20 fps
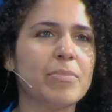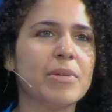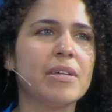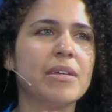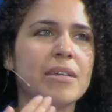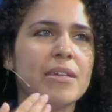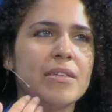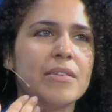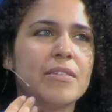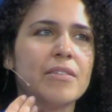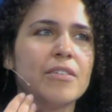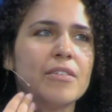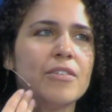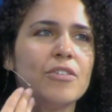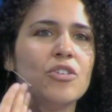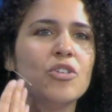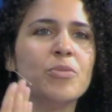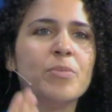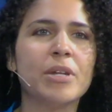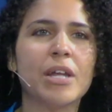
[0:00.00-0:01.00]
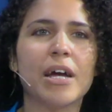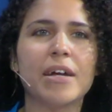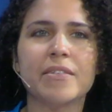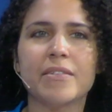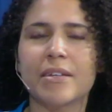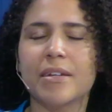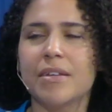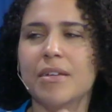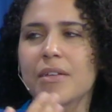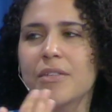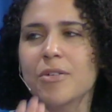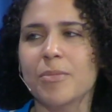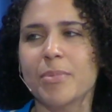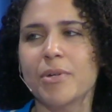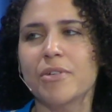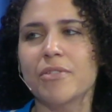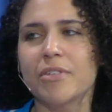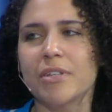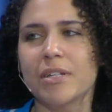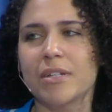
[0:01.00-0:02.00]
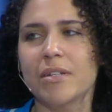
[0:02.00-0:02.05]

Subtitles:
is humanizing another person.